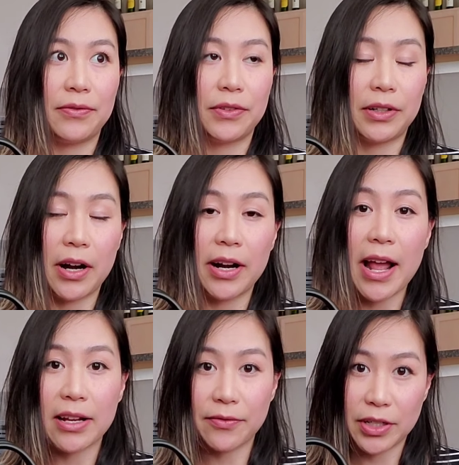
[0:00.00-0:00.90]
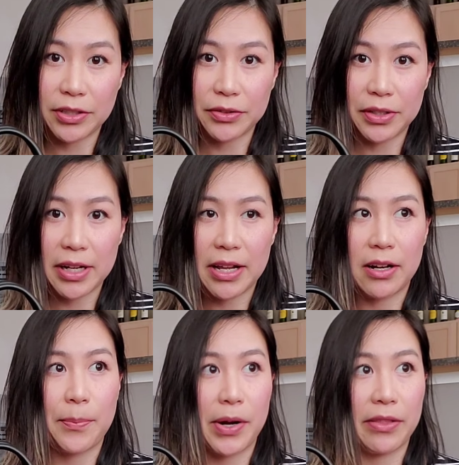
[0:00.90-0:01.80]
for our anniversary and
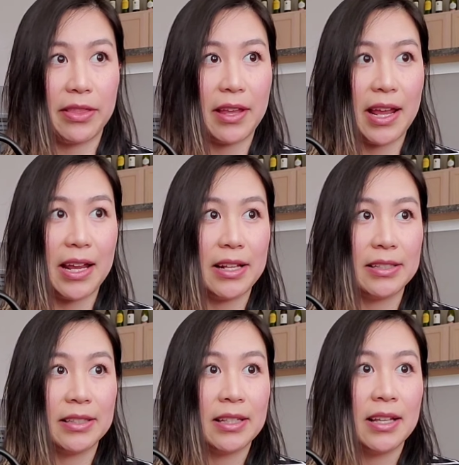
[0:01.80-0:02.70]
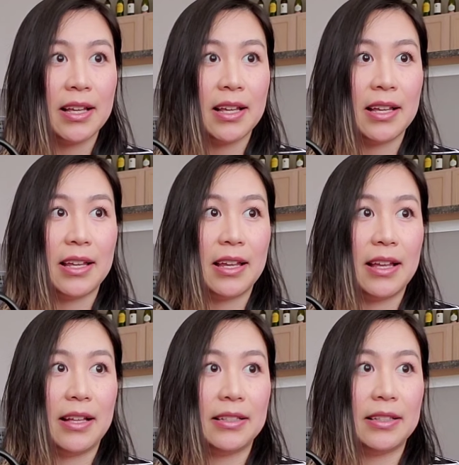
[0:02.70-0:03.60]
our birthdays.
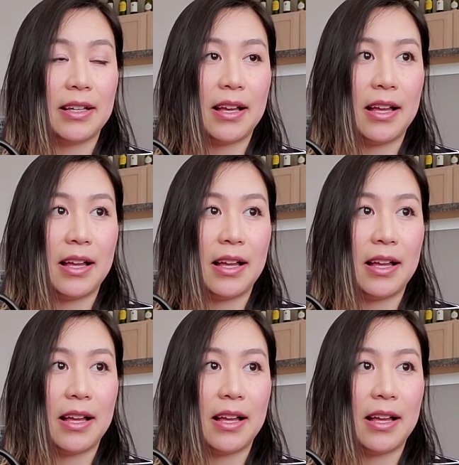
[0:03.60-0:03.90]
And